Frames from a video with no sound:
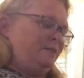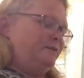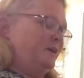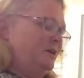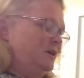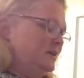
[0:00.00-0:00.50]

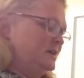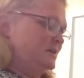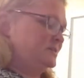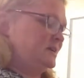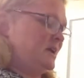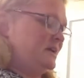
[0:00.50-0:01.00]
there
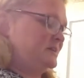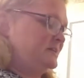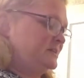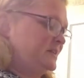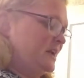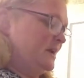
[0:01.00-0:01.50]
is a
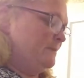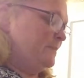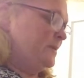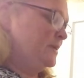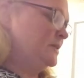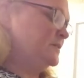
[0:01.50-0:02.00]
stamp.
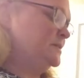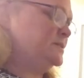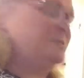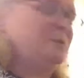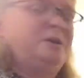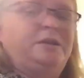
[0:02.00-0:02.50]

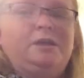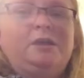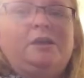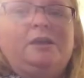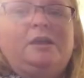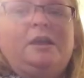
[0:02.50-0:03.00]
This one
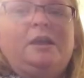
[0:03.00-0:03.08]
here